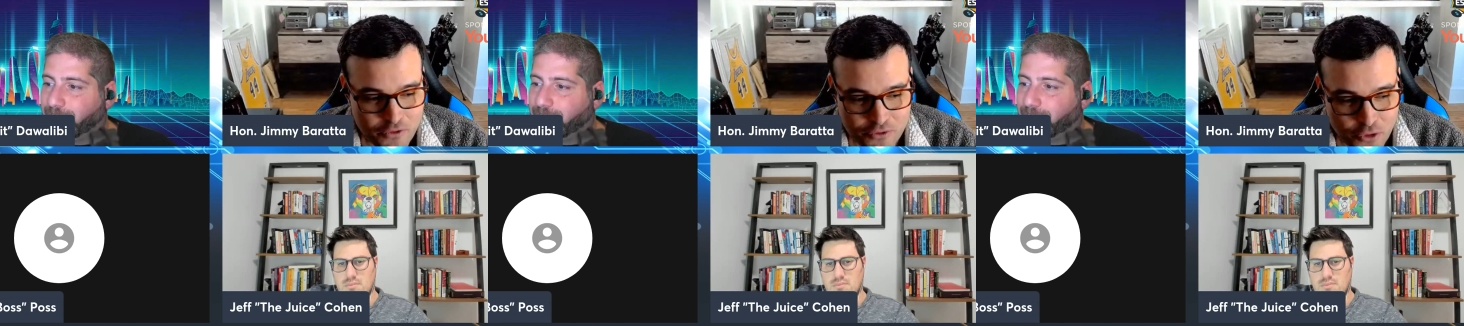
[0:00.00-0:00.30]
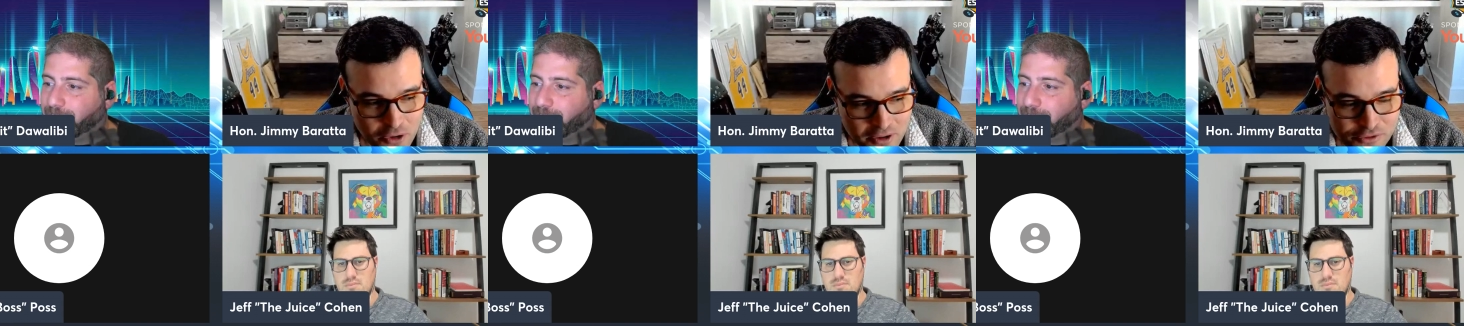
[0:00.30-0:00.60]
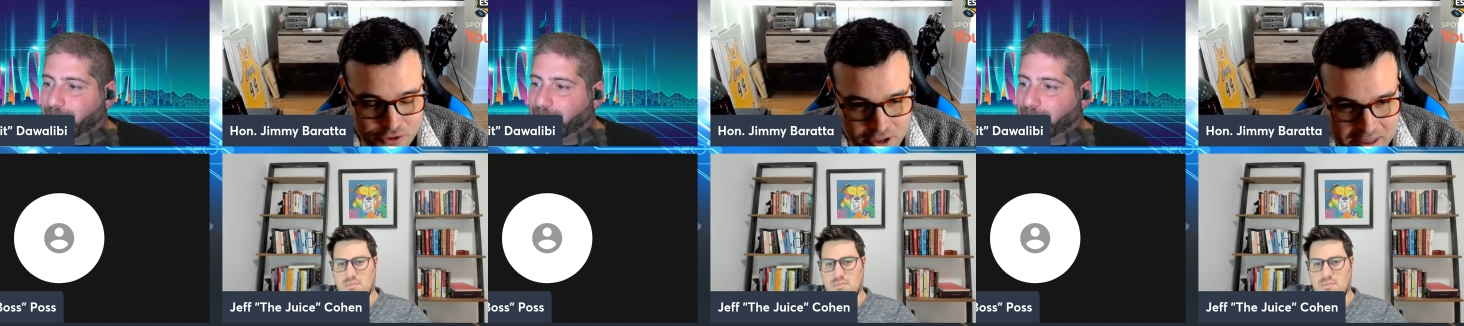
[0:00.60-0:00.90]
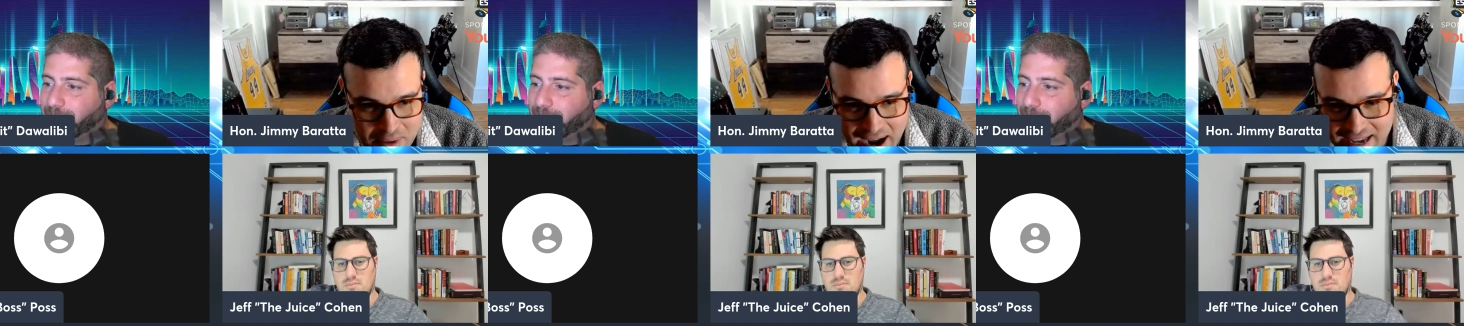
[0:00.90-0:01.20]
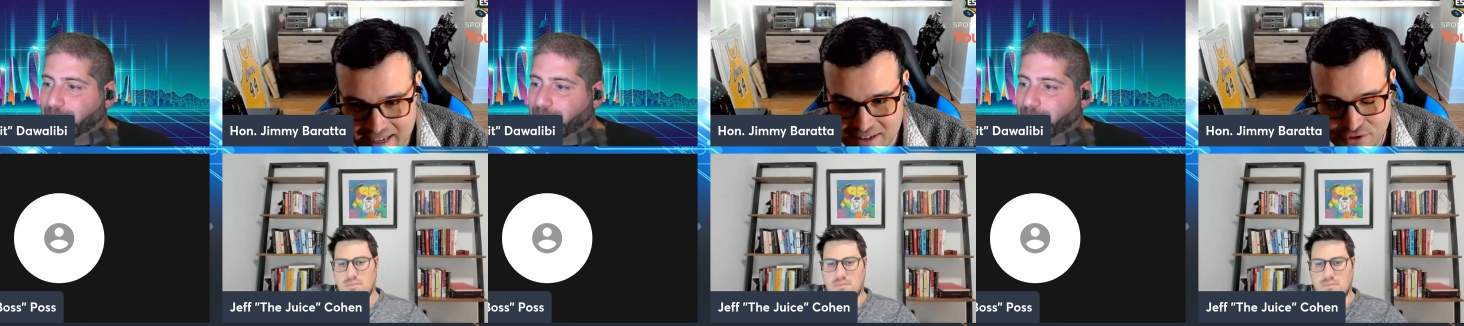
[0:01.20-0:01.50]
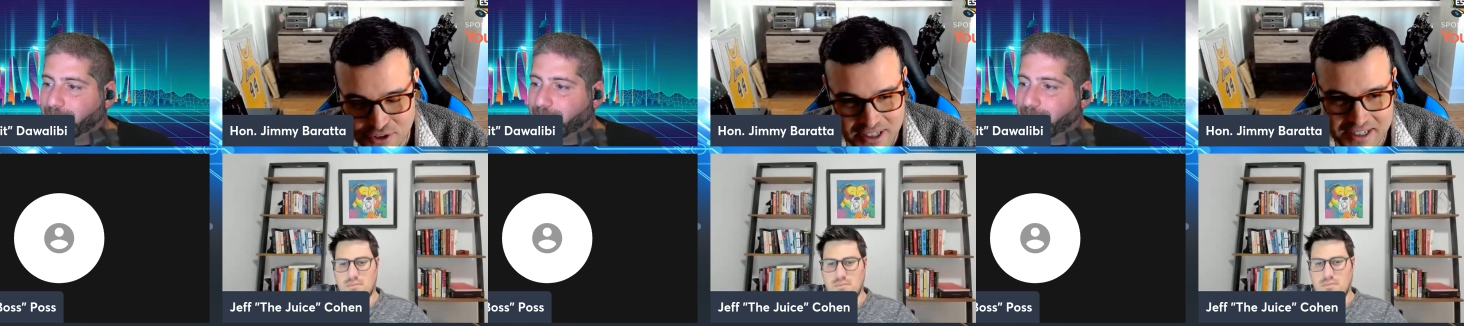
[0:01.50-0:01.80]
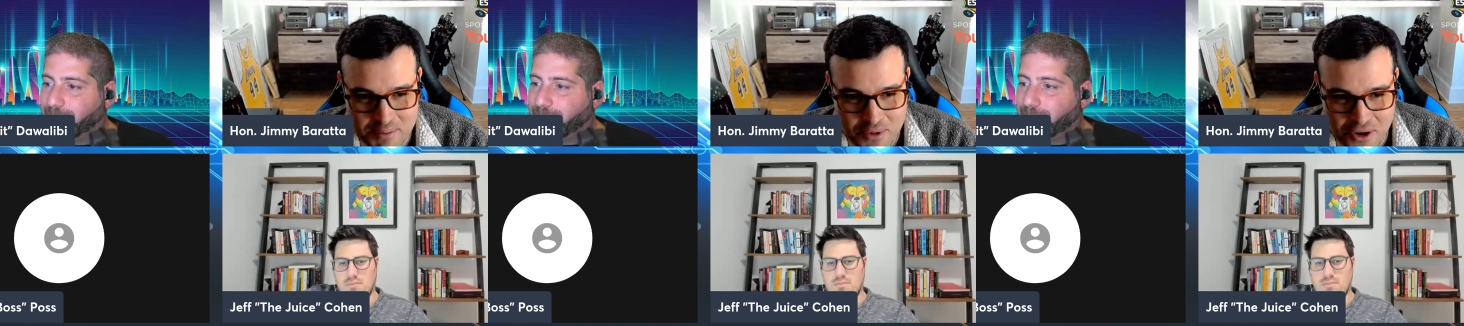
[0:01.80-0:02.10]
Speaker 1: full, fully biased and fully
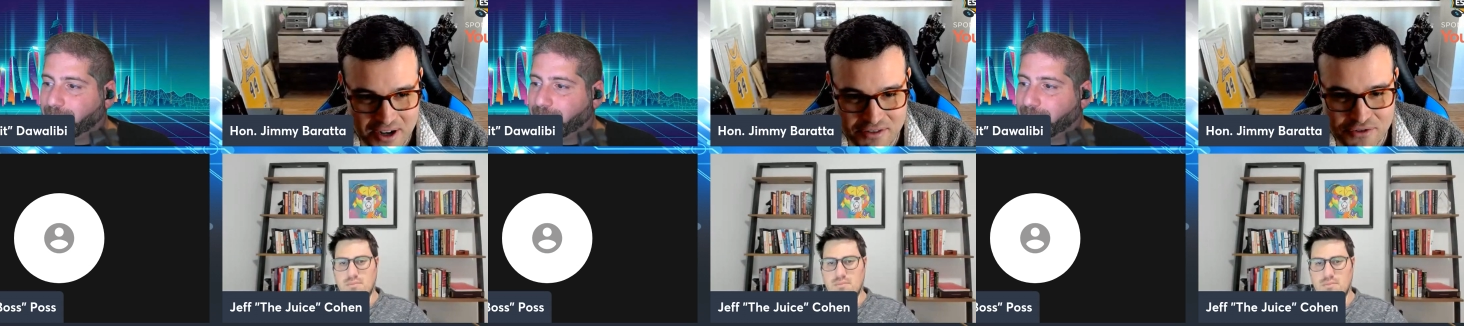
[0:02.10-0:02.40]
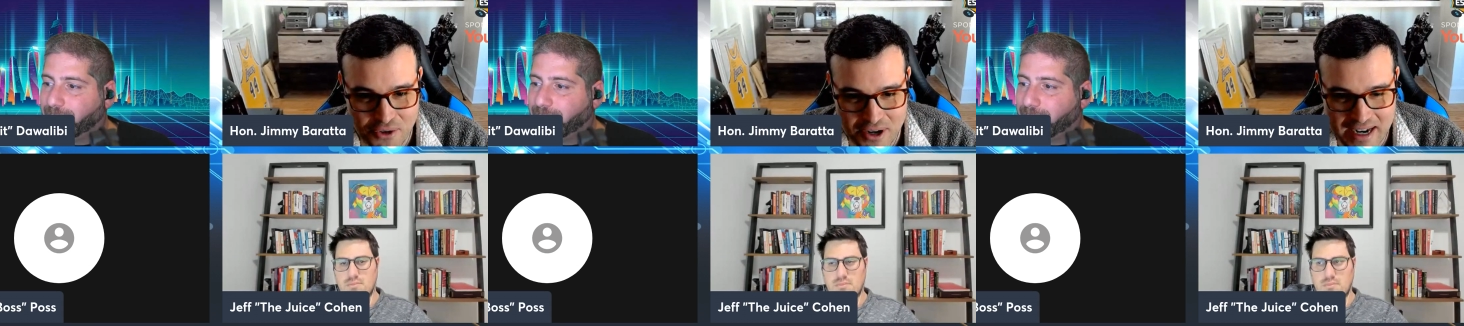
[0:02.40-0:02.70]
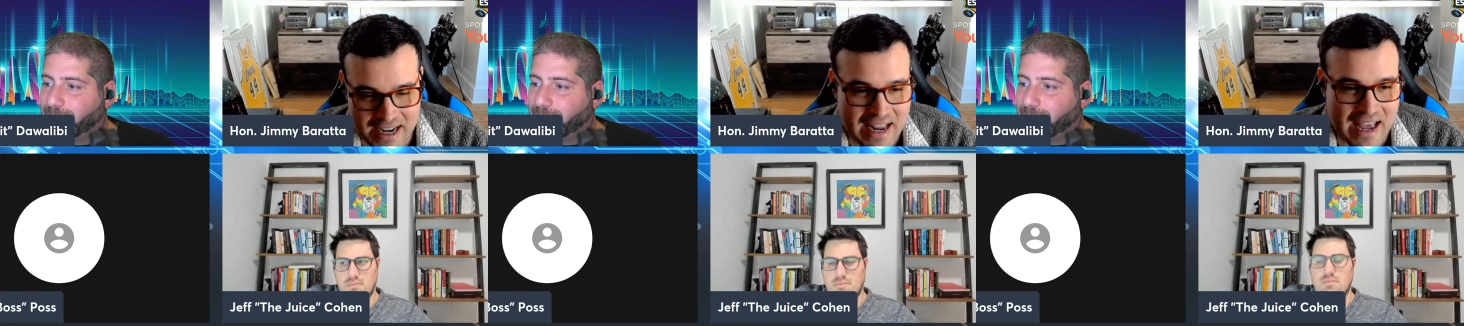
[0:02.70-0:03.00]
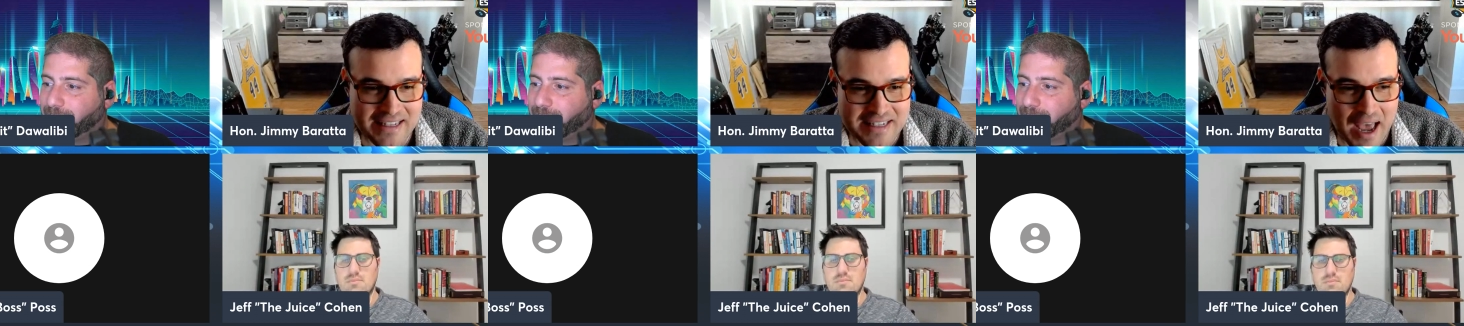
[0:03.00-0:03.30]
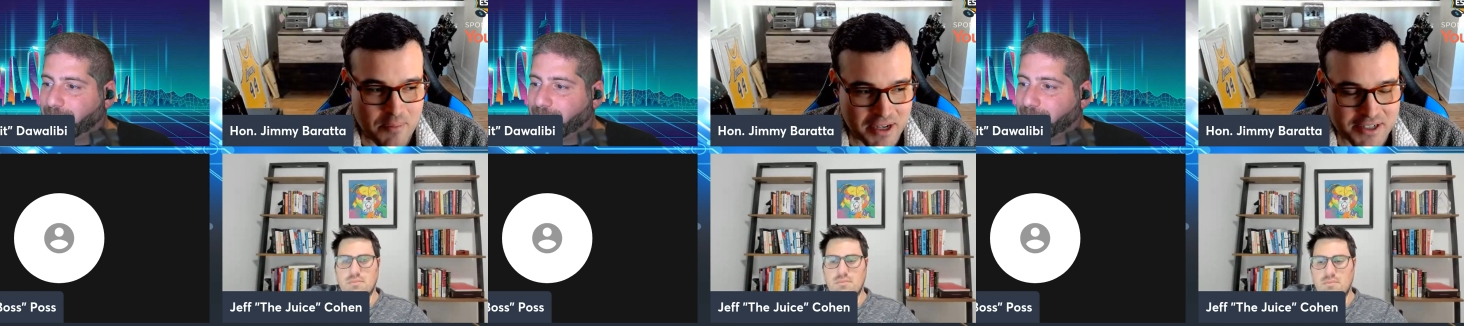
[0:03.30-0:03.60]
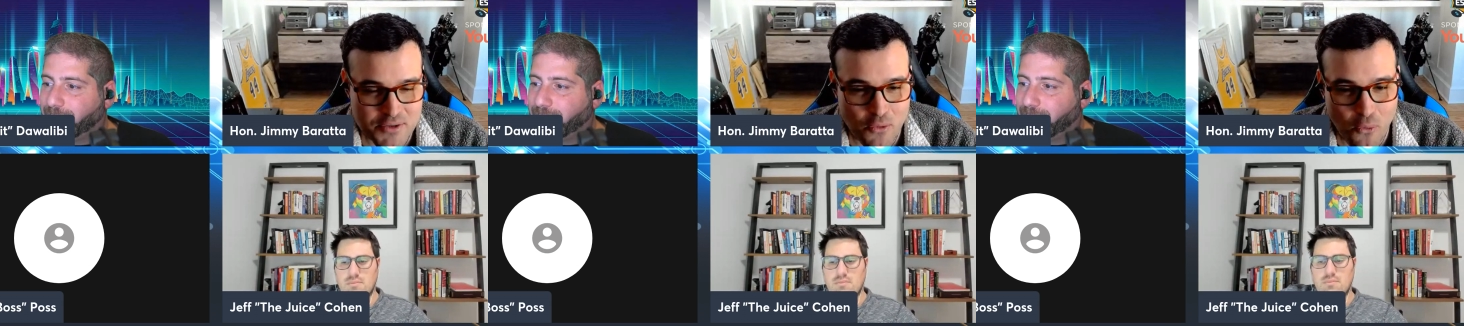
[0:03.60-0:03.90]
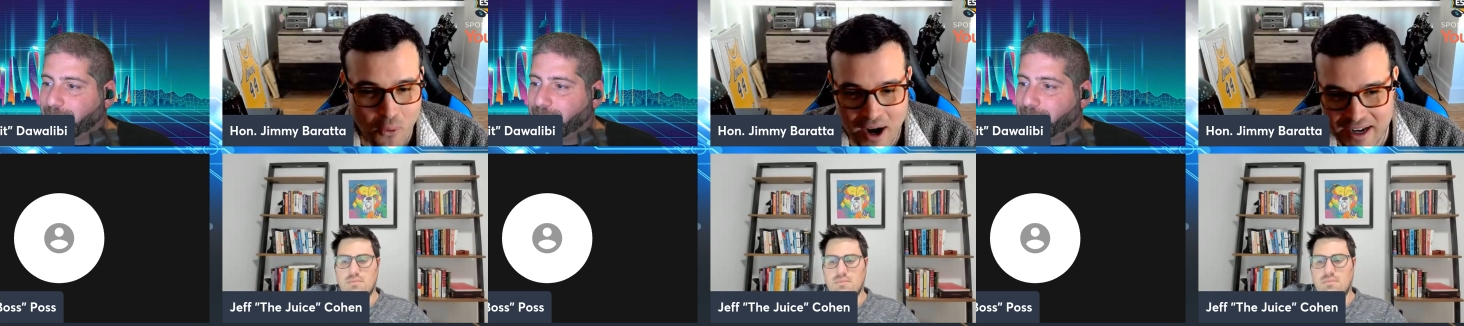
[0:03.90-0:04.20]
in support of Fortnite as Epic's
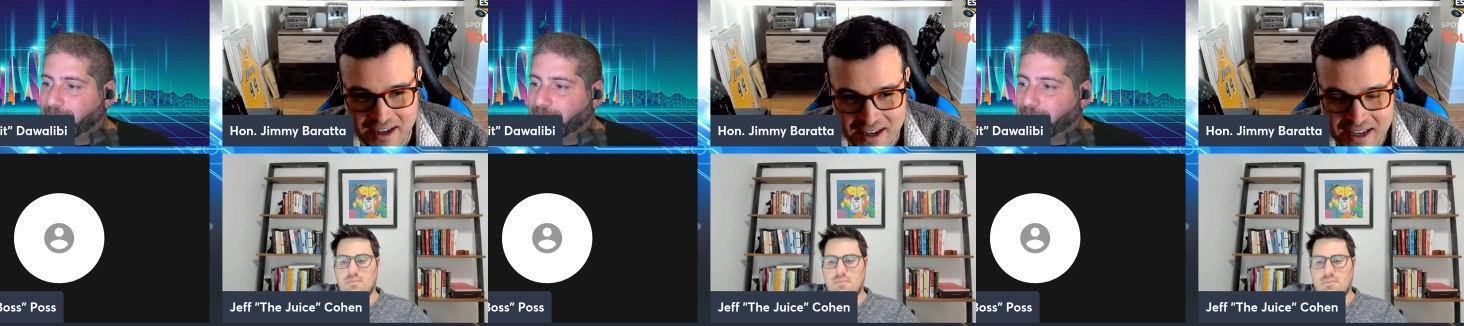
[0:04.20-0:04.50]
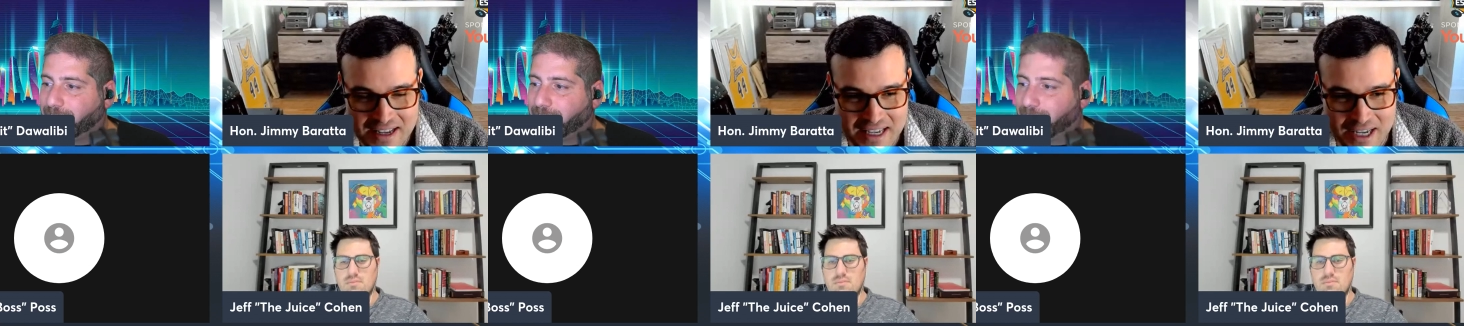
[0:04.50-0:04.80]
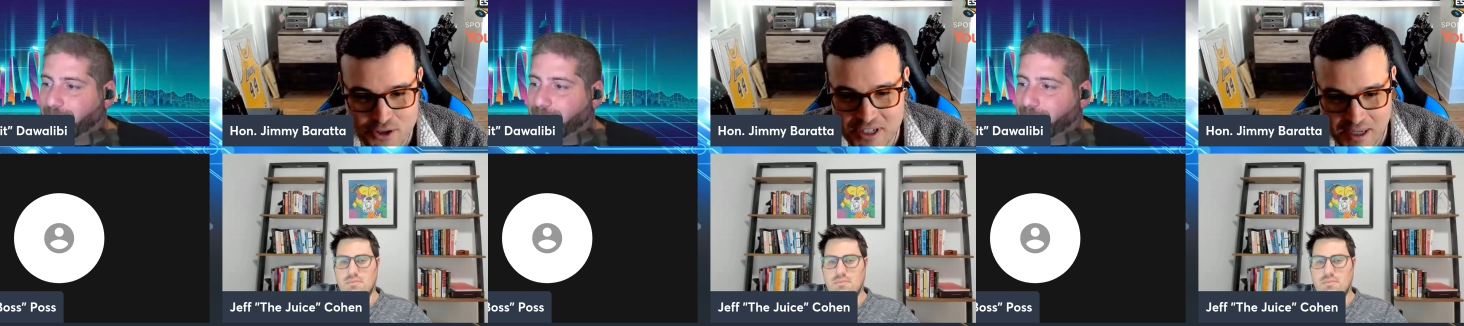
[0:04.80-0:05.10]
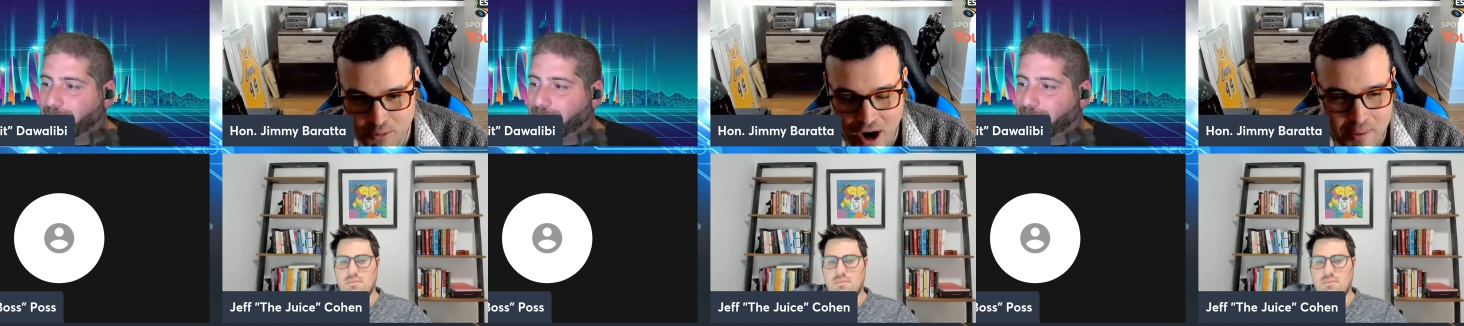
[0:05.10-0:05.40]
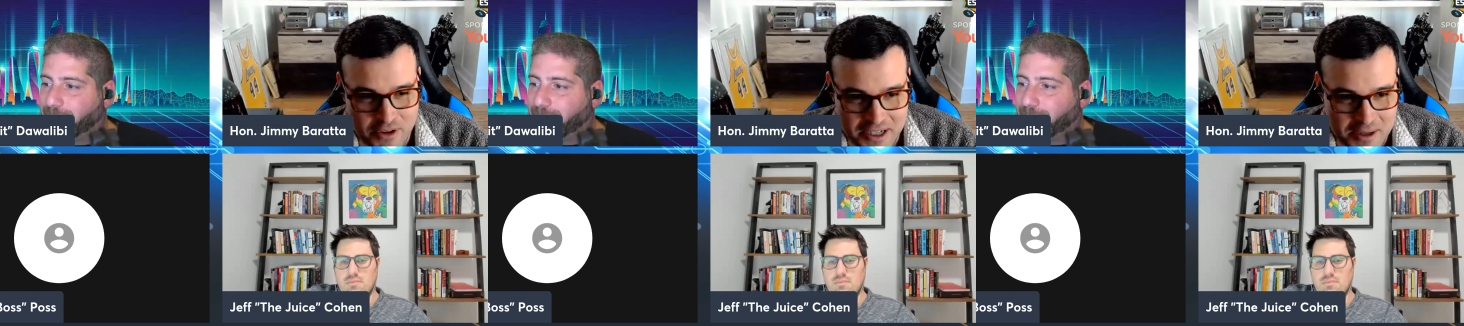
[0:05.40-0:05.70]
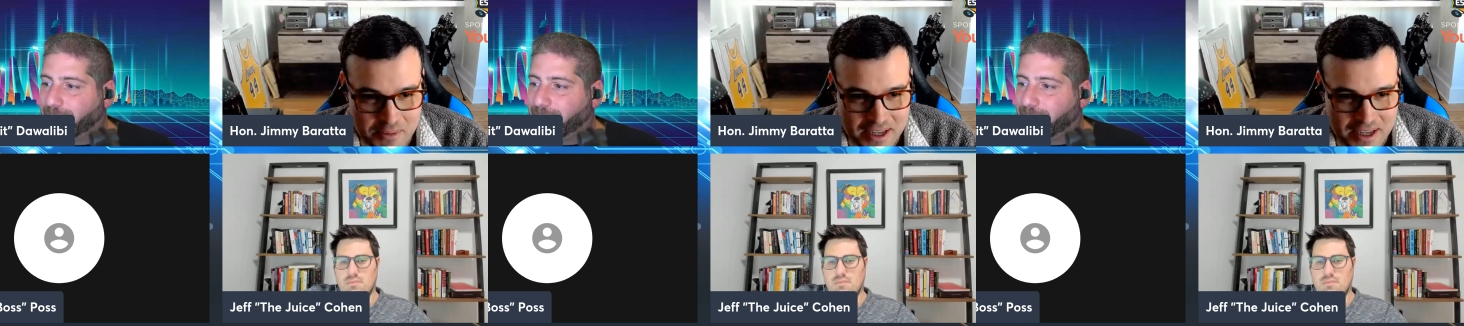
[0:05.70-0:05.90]
one interesting property to